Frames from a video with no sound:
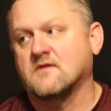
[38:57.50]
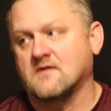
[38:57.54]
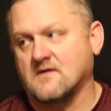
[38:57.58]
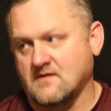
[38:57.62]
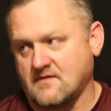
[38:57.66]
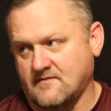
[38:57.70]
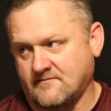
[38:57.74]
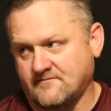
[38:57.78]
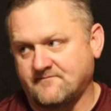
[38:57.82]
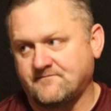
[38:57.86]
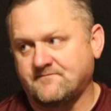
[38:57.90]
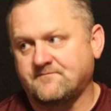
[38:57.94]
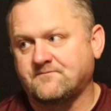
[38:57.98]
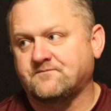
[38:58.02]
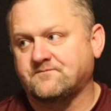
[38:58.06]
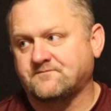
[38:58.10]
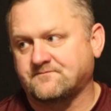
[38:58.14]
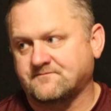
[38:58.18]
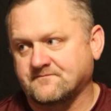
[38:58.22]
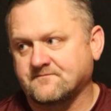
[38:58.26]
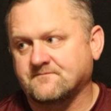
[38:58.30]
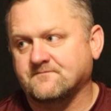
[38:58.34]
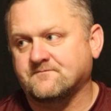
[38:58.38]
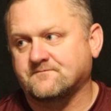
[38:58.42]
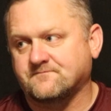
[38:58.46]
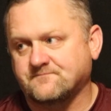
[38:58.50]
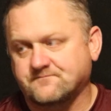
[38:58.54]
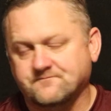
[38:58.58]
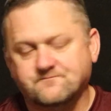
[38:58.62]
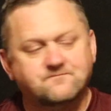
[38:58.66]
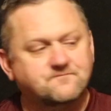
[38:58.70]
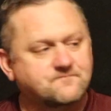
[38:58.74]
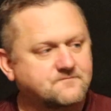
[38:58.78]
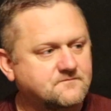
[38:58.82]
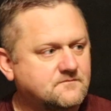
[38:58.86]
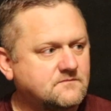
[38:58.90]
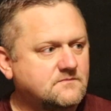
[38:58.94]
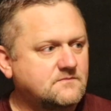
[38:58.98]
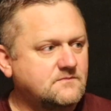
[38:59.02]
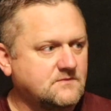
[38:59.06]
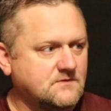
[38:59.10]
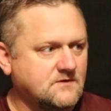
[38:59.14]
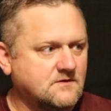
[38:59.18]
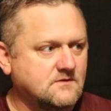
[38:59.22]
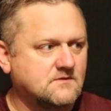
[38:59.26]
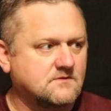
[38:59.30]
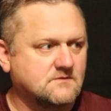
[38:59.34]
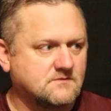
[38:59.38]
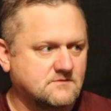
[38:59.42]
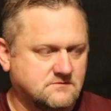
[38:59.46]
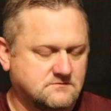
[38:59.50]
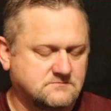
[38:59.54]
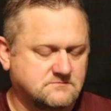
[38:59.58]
of the situations where they had to put us first.